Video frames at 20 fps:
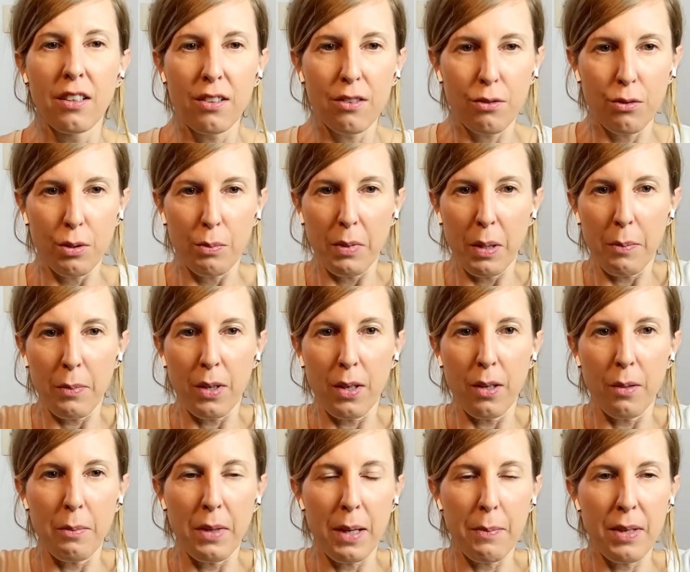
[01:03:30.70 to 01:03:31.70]

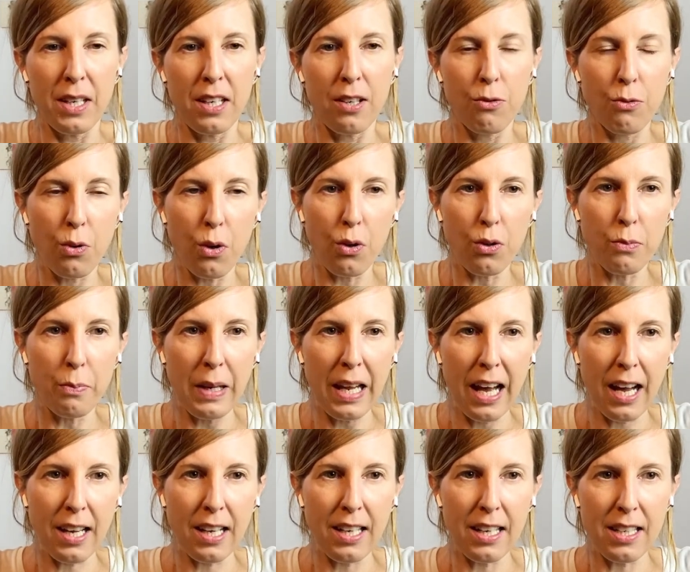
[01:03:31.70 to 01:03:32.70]
Remember, maybe a rolled
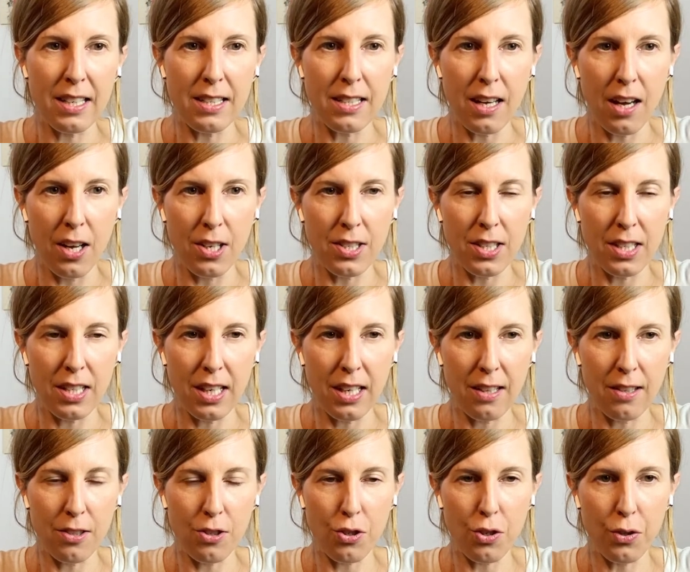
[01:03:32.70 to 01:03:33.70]
blanket
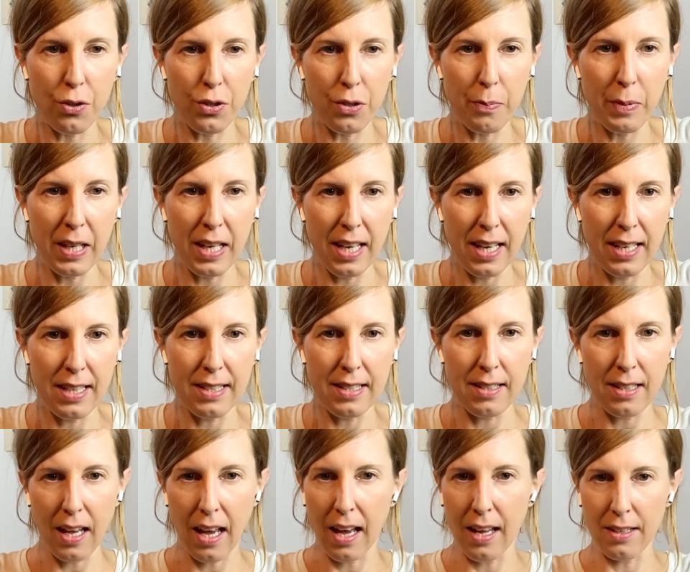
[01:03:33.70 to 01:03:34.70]
underneath the shoulder blades,
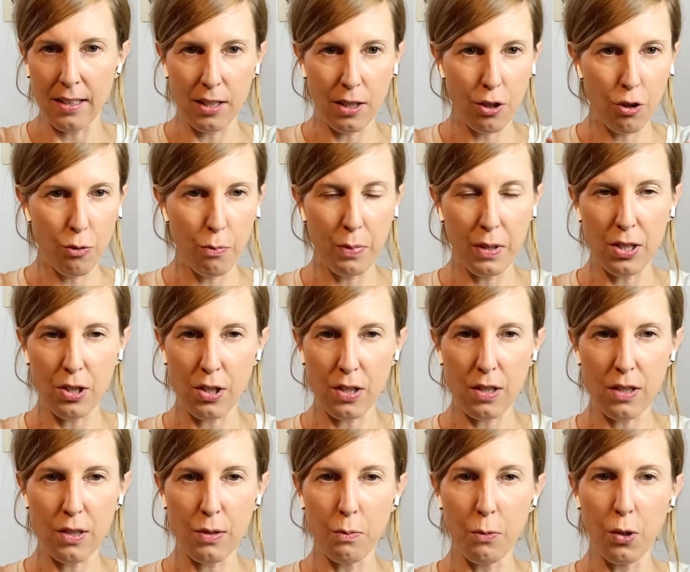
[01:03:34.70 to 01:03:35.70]
and it could be just
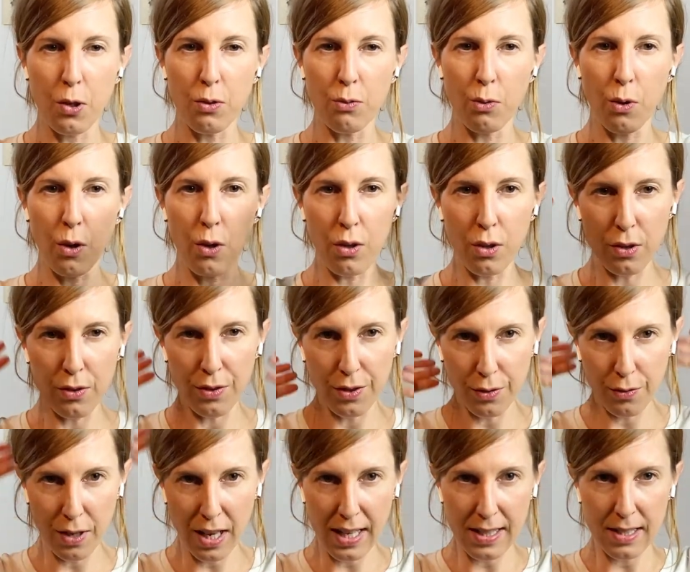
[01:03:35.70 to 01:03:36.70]
a small roll. The
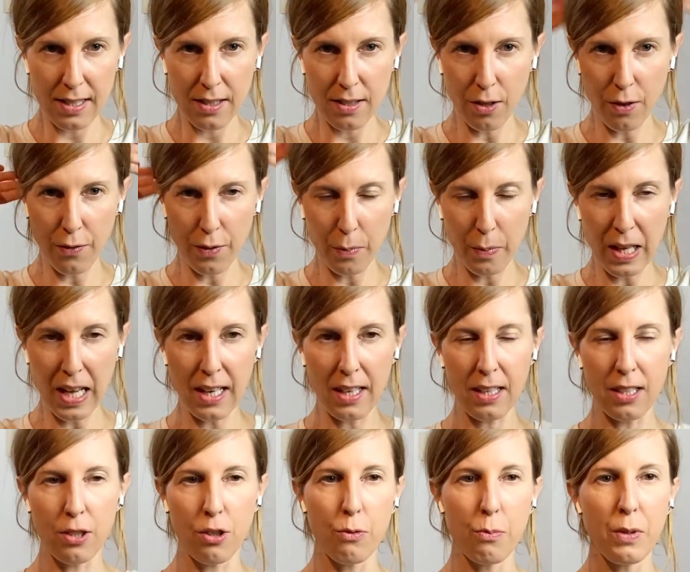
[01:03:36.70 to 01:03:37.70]
rest of the
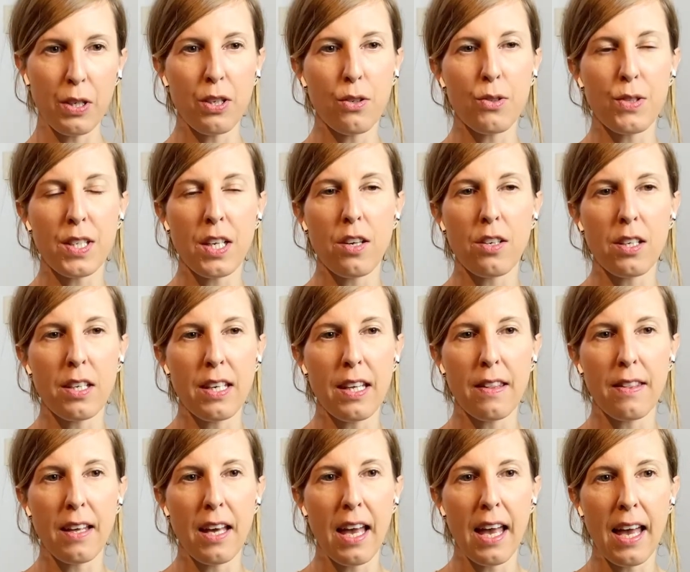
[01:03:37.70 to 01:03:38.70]
blanket could be used underneath
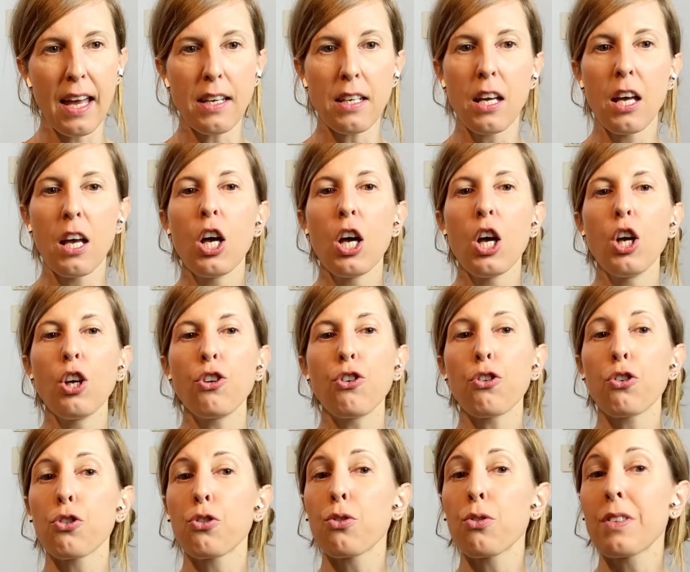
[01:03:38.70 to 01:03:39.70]
the head. You
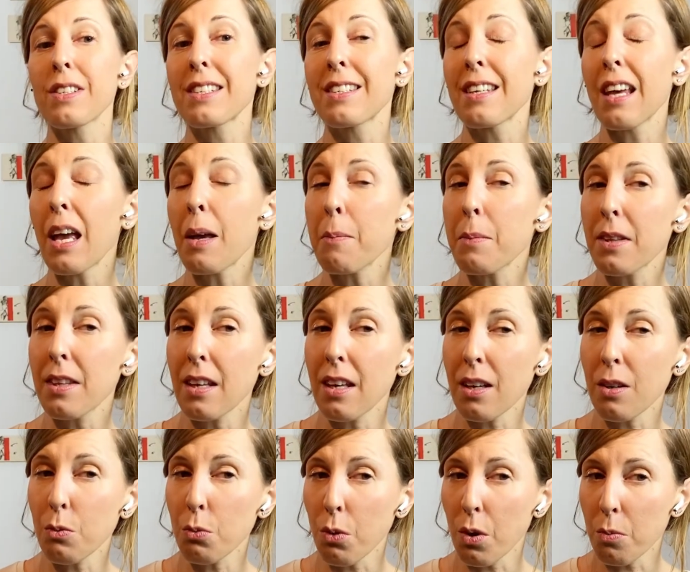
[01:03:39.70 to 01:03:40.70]
could do the same
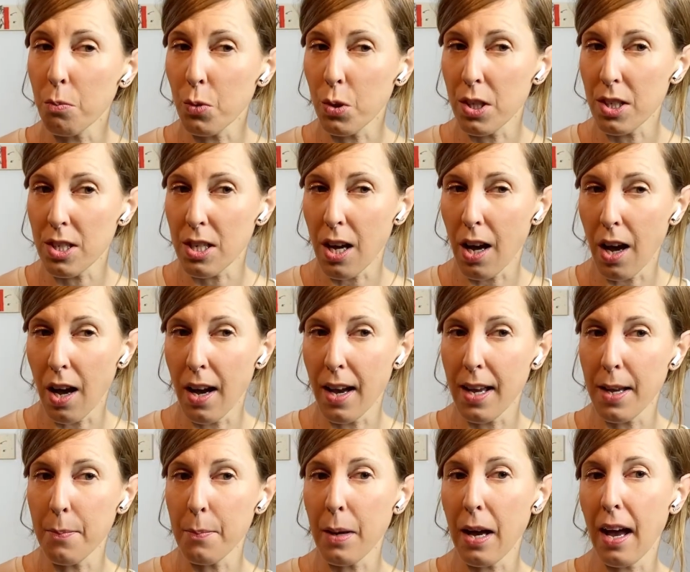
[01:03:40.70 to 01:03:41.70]
thing one more
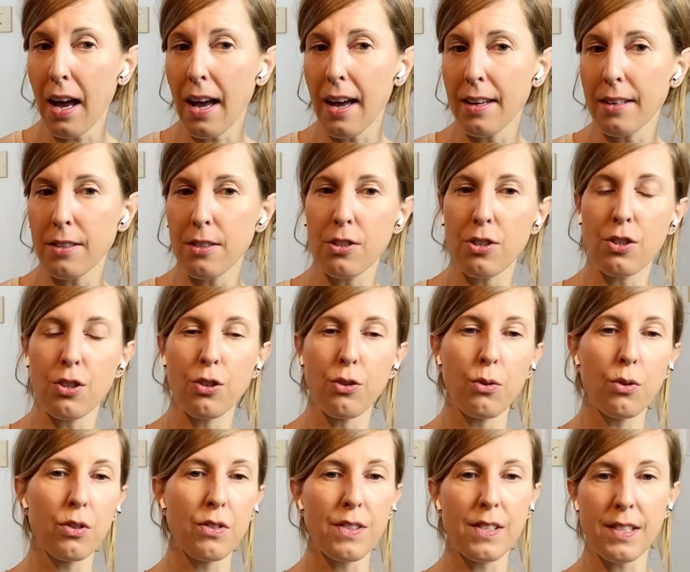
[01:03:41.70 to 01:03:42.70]
time, and you
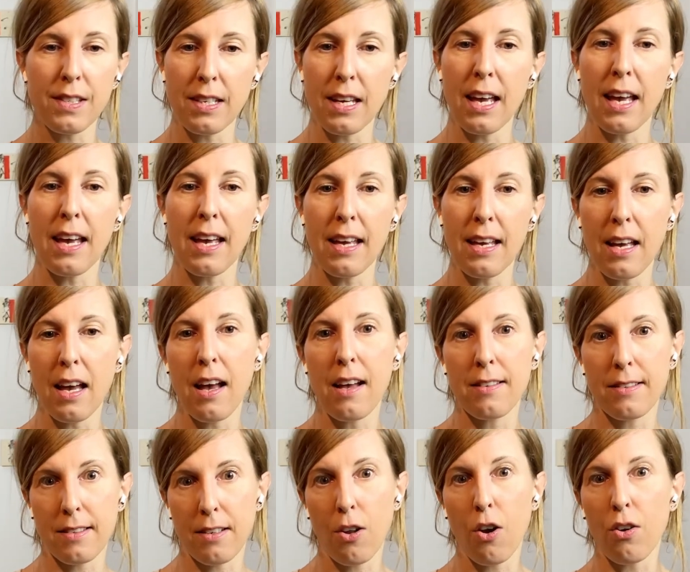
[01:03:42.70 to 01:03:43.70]
can stay
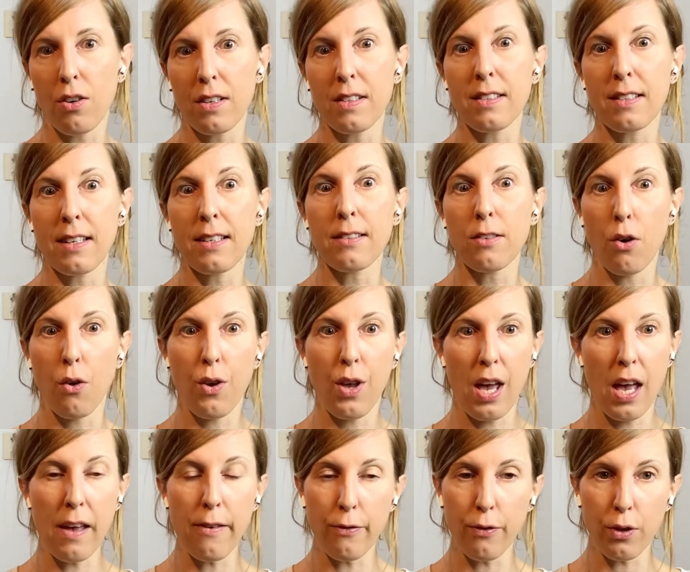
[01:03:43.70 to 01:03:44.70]
as long as is
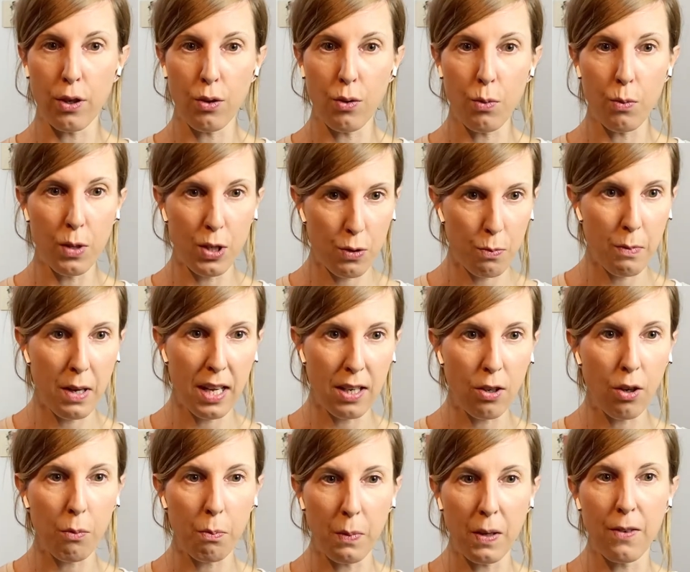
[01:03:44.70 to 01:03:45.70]
okay for you, which may
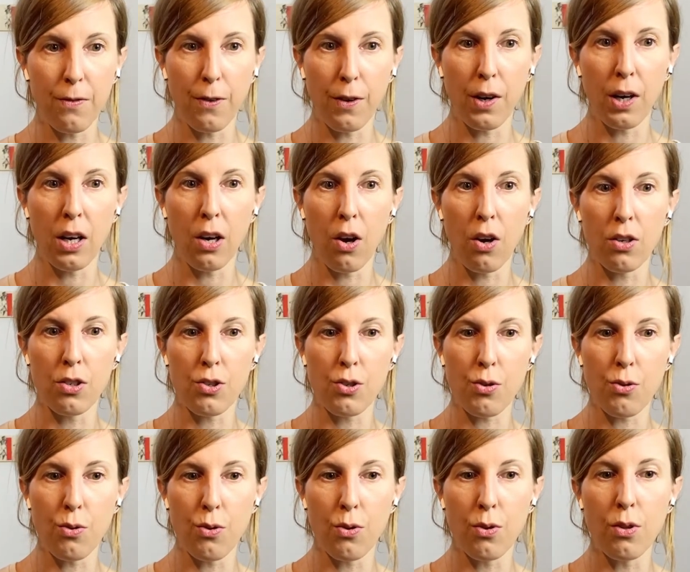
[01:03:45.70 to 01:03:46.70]
not be very long at
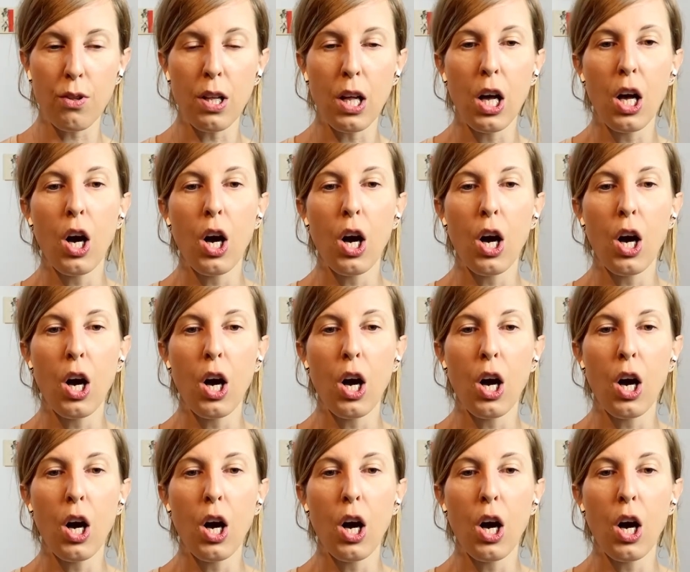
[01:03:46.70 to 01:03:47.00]
all.